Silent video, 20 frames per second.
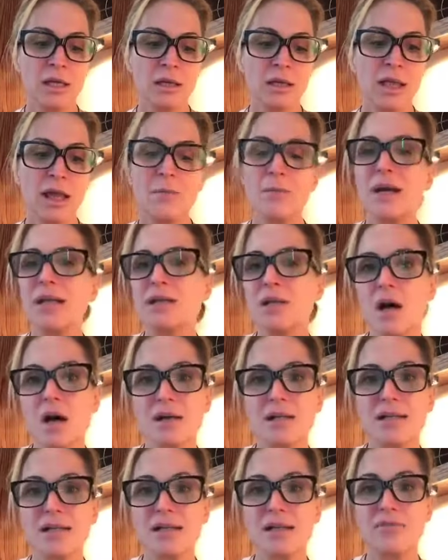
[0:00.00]
let my
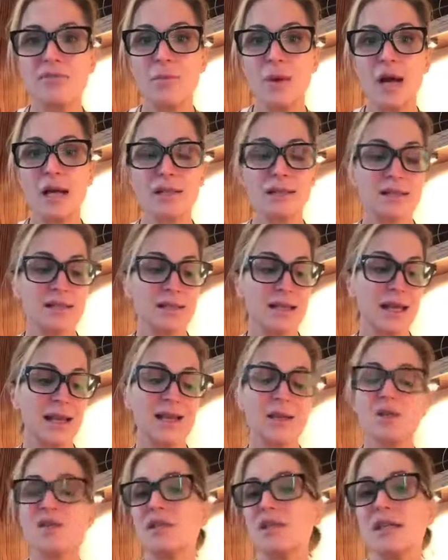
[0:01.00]
dog sniff butts, and I
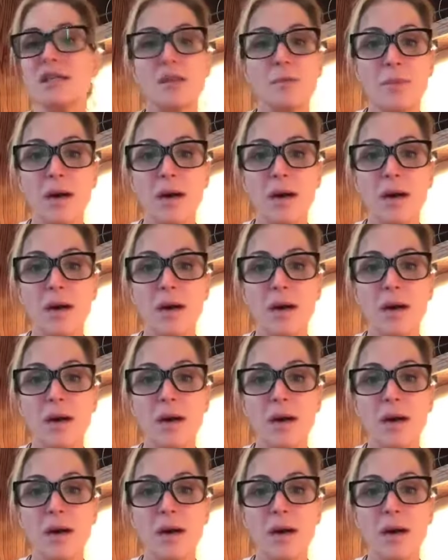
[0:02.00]
could see the